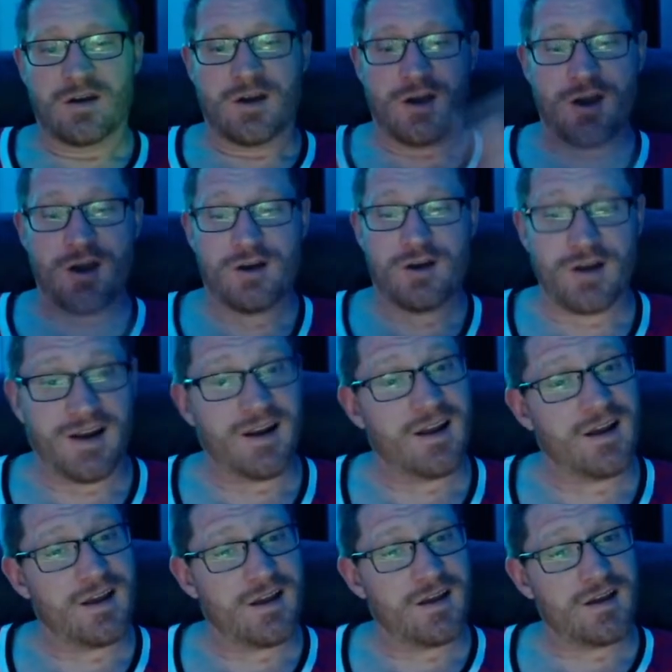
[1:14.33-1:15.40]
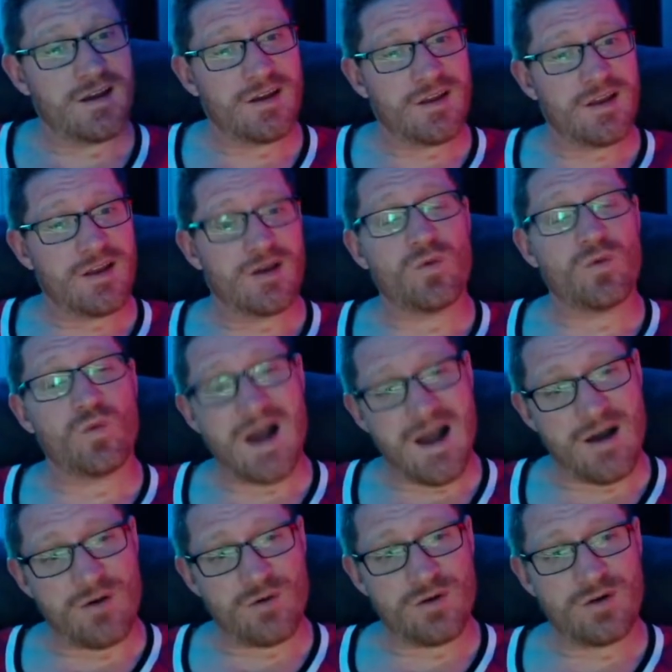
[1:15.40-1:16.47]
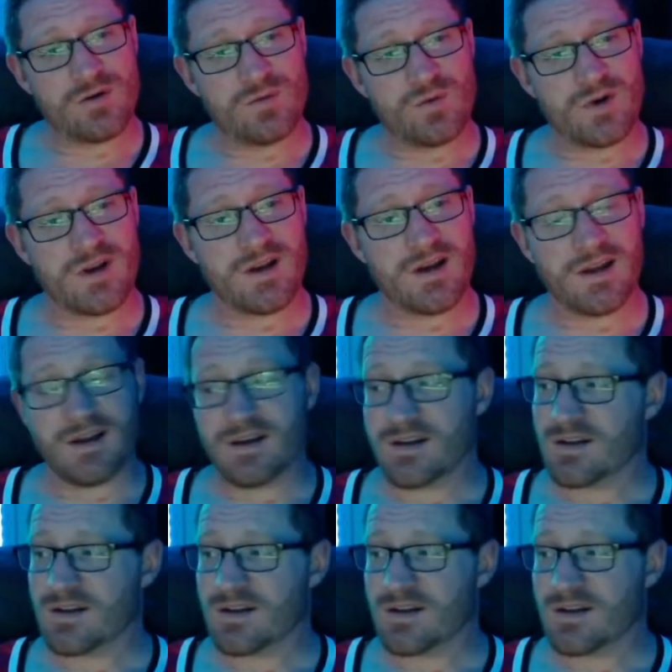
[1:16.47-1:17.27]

All right. Wow, what a night.